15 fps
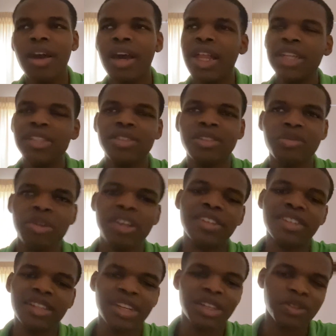And that just makes
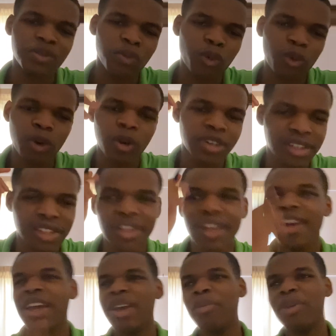things worse.
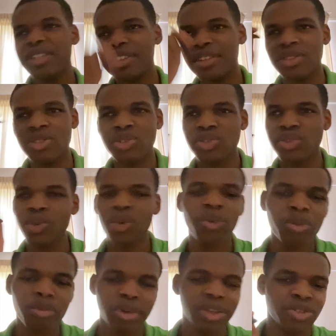It makes it
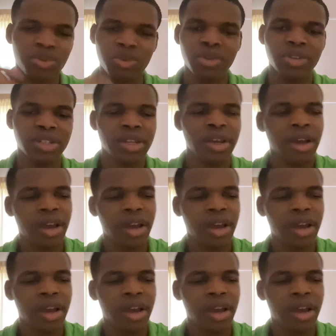so much worse.